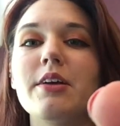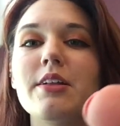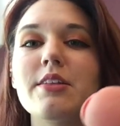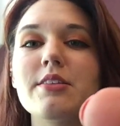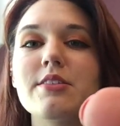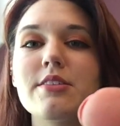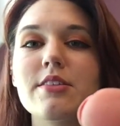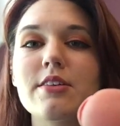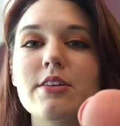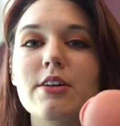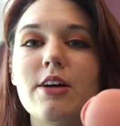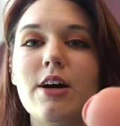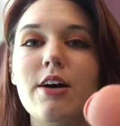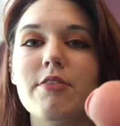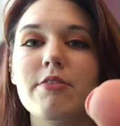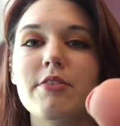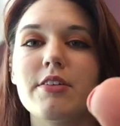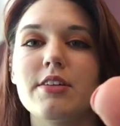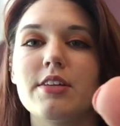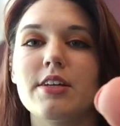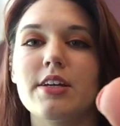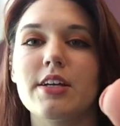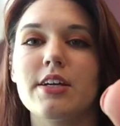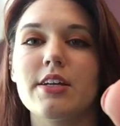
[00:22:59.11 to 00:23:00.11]
hence the
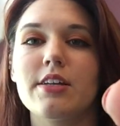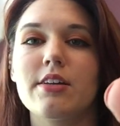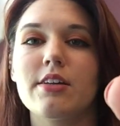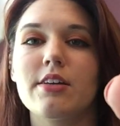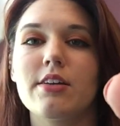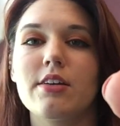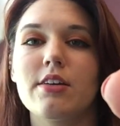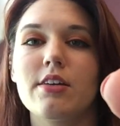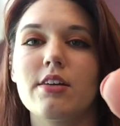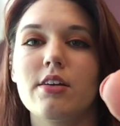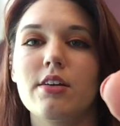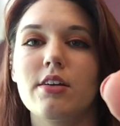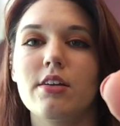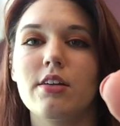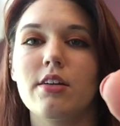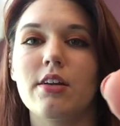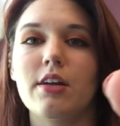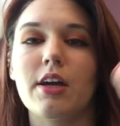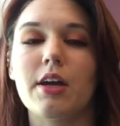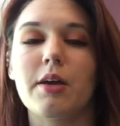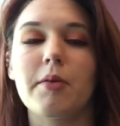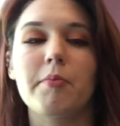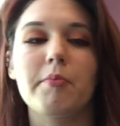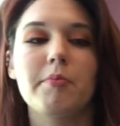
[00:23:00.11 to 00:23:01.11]
Coffee Date
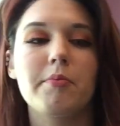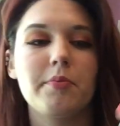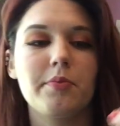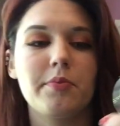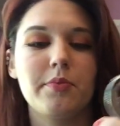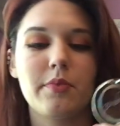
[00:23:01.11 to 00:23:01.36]
name.